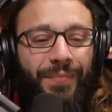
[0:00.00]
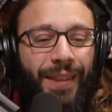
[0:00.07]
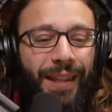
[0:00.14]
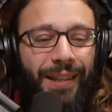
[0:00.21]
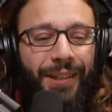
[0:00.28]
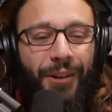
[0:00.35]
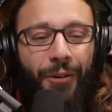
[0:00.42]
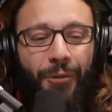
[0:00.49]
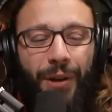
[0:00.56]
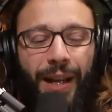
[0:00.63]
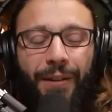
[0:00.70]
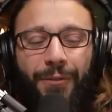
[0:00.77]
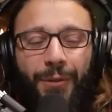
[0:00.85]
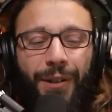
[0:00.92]
you know, we
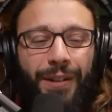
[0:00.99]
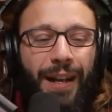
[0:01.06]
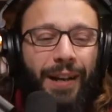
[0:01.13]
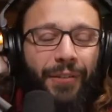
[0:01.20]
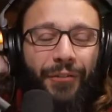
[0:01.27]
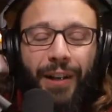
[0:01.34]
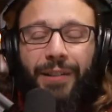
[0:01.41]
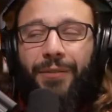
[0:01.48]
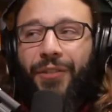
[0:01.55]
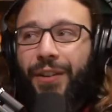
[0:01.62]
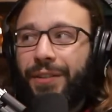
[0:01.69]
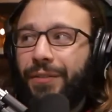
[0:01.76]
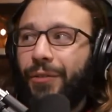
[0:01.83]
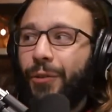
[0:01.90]
get, we kind of find the
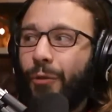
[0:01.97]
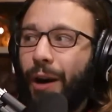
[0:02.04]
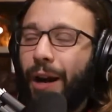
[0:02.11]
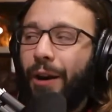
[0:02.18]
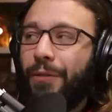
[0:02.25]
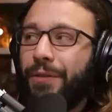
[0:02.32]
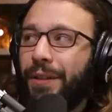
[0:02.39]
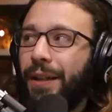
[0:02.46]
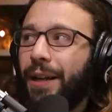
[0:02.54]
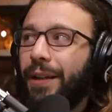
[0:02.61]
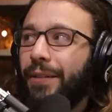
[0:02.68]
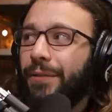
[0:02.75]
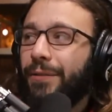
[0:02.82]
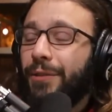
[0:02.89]
festival grounds, and
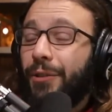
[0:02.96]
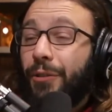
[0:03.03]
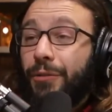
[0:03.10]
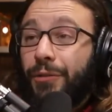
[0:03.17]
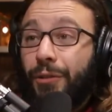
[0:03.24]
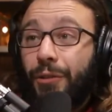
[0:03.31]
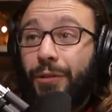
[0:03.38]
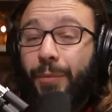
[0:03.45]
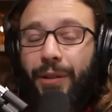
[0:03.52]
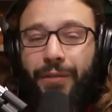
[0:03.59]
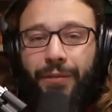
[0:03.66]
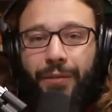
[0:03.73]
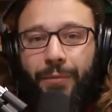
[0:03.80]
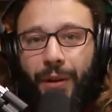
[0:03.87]
I, you know, turn to my,
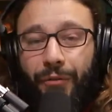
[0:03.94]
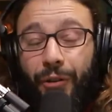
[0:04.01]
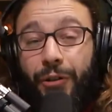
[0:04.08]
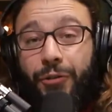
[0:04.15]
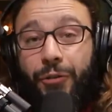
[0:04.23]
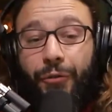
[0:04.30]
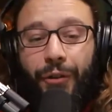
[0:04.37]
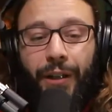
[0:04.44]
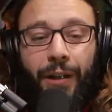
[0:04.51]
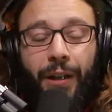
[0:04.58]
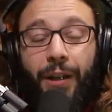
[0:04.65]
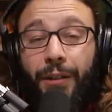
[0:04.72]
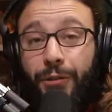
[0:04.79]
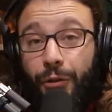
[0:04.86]
my friend Tufik.
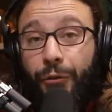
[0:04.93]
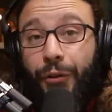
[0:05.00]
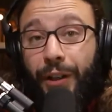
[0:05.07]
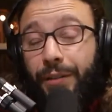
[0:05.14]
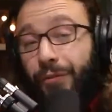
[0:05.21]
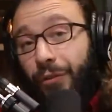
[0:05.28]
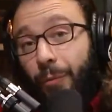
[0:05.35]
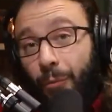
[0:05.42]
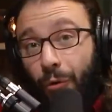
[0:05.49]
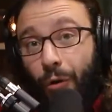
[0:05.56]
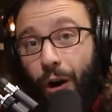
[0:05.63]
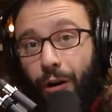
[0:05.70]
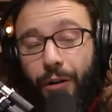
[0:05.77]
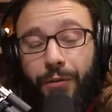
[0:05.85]
Tufik is from
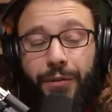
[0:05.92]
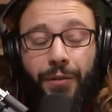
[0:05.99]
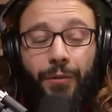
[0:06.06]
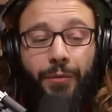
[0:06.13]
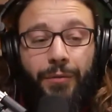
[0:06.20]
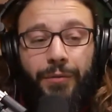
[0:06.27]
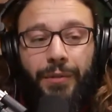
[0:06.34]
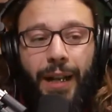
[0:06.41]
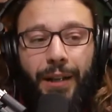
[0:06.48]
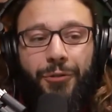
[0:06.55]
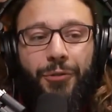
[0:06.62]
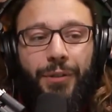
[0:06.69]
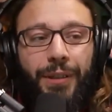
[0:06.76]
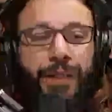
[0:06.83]
Morocco. So
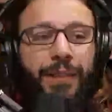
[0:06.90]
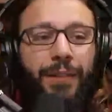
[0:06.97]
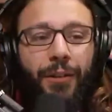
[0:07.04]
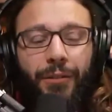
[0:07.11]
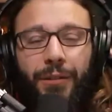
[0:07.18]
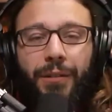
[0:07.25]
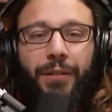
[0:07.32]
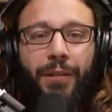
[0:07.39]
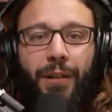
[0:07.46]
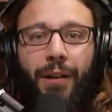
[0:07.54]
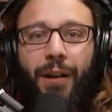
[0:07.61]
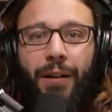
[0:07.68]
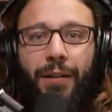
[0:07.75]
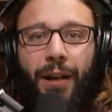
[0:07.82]
naturally, you know, n
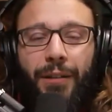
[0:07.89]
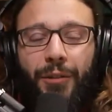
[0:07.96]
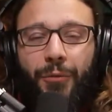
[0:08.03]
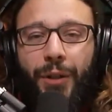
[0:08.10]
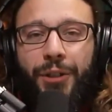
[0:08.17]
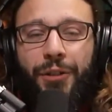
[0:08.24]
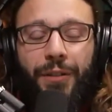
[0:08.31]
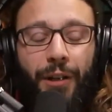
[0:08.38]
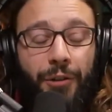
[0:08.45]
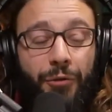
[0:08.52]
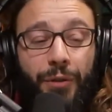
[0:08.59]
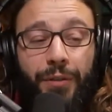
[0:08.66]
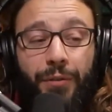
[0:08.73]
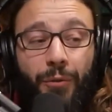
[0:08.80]
not the richest
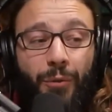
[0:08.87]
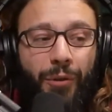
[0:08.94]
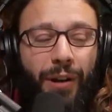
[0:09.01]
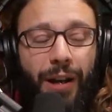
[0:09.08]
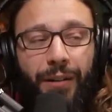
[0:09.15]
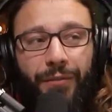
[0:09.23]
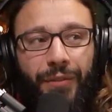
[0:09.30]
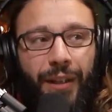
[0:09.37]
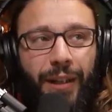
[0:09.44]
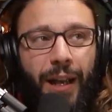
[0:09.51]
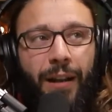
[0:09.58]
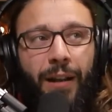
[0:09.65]
country. So we were kind of thinking,